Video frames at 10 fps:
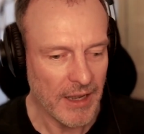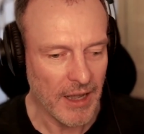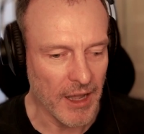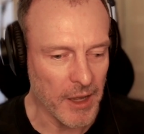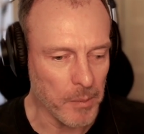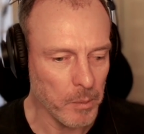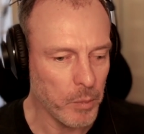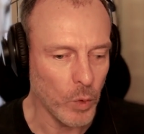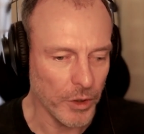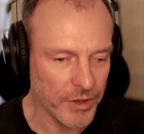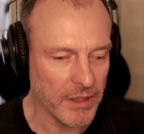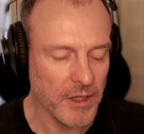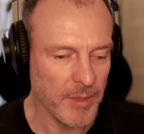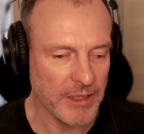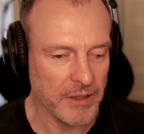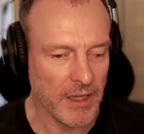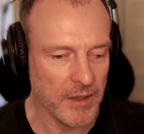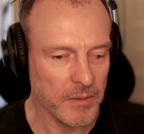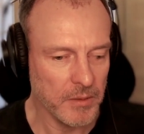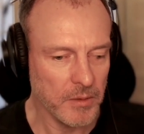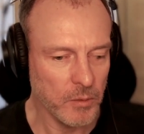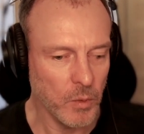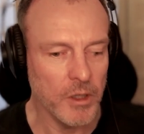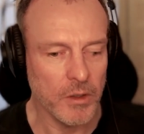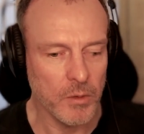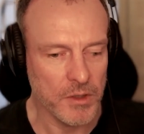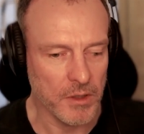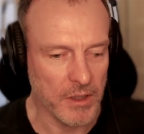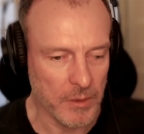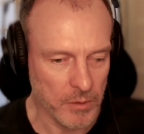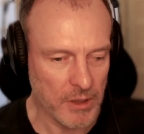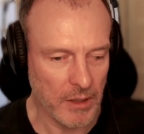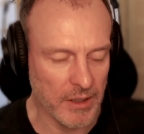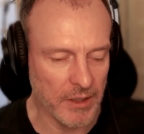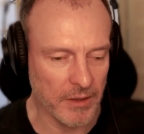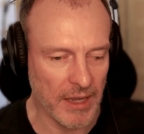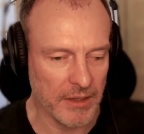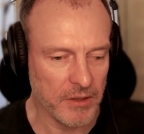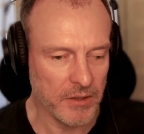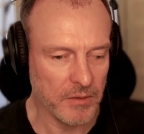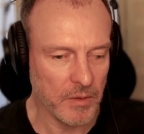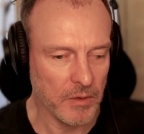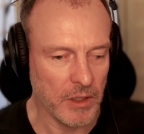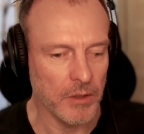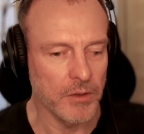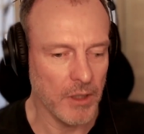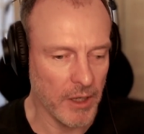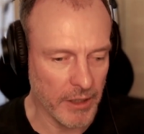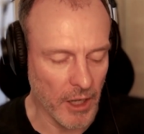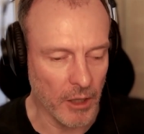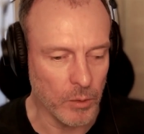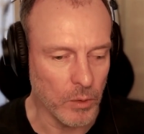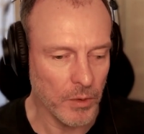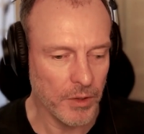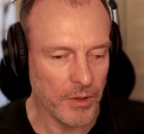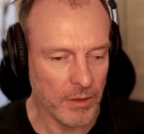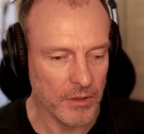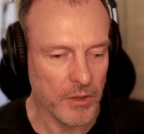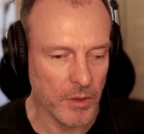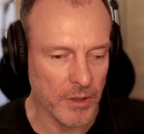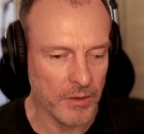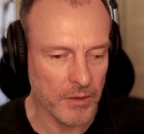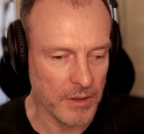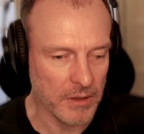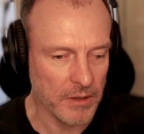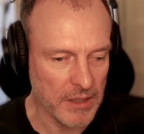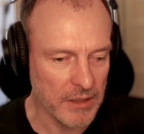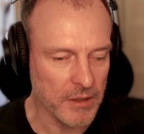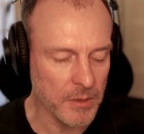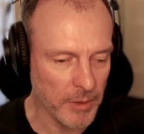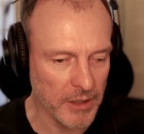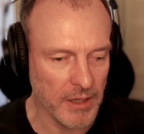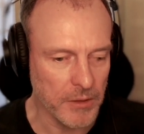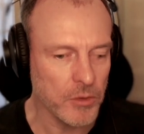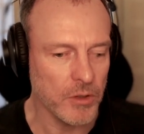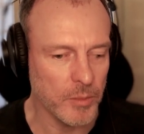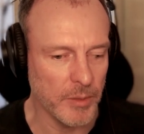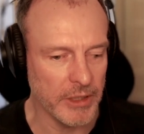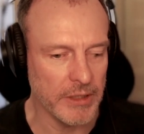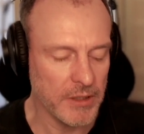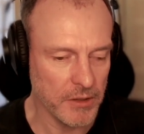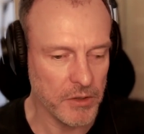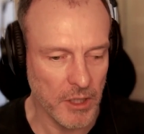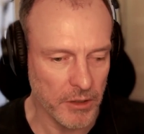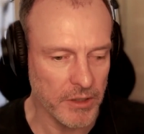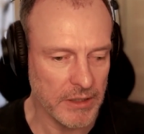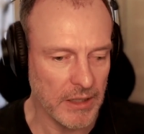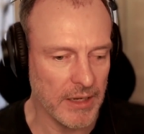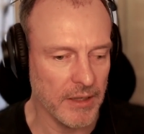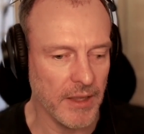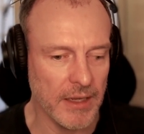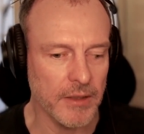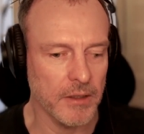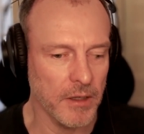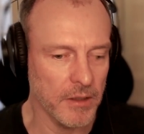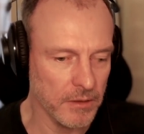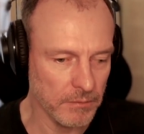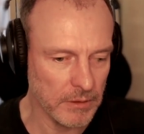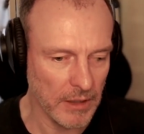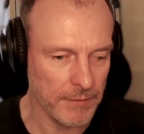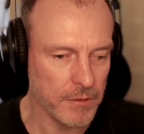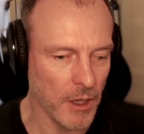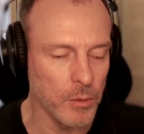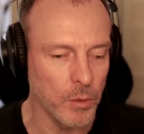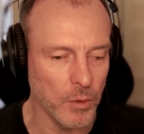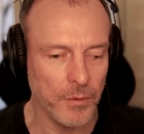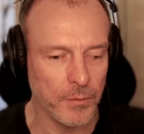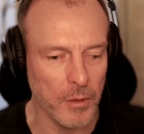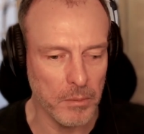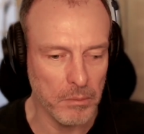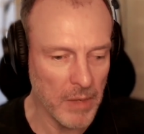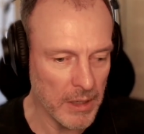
But what did come out of that work was that it was clear that the underlying OAuth and so on, there needed to be an interoperability and security layer there that kind of lifts OAuth from